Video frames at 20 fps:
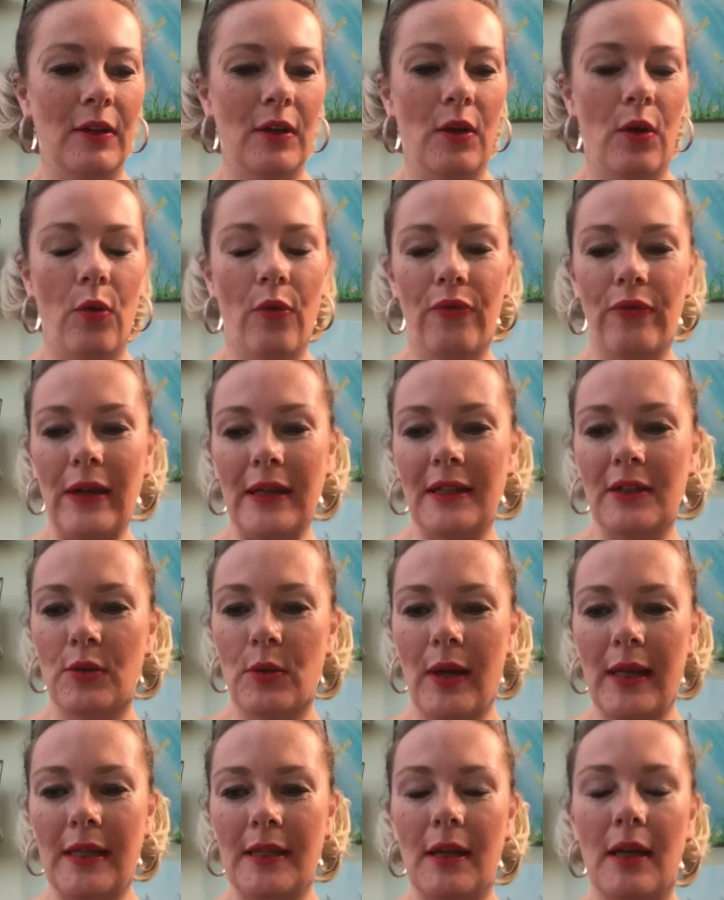or Feng
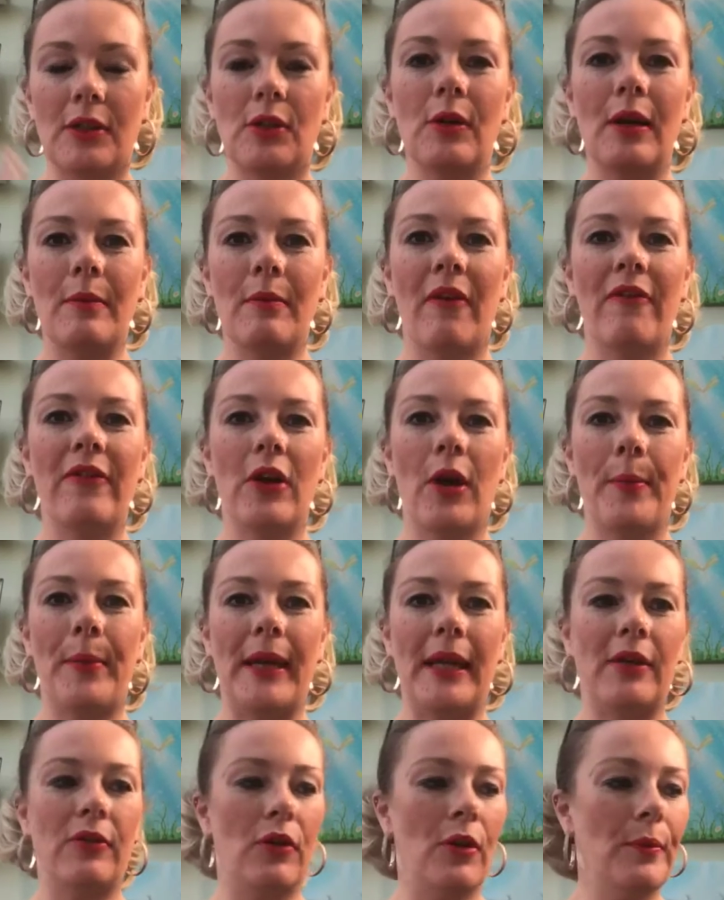Shui, I do it in my
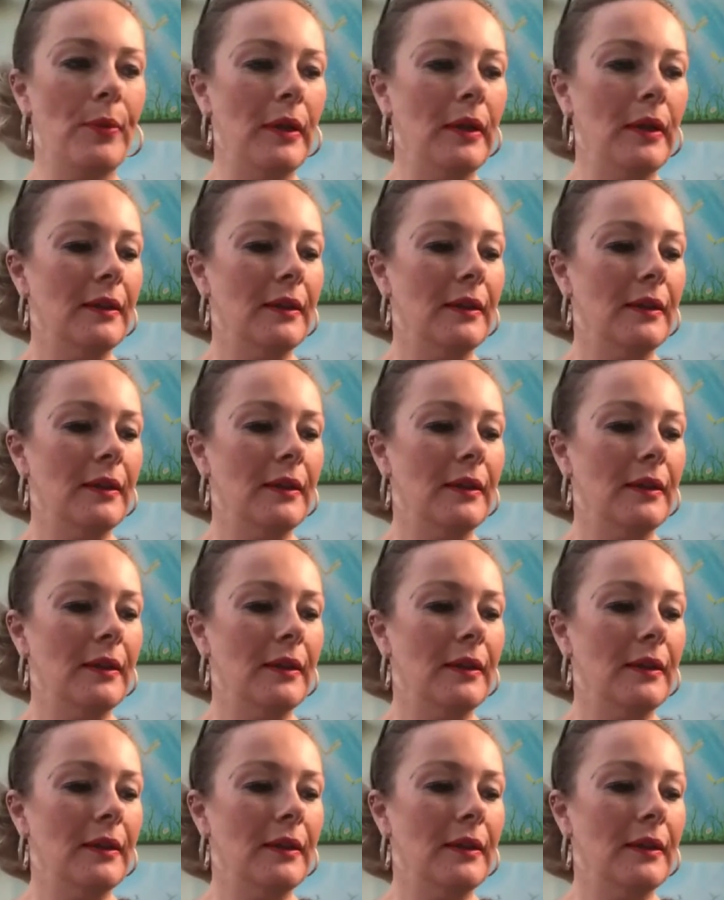VIP group,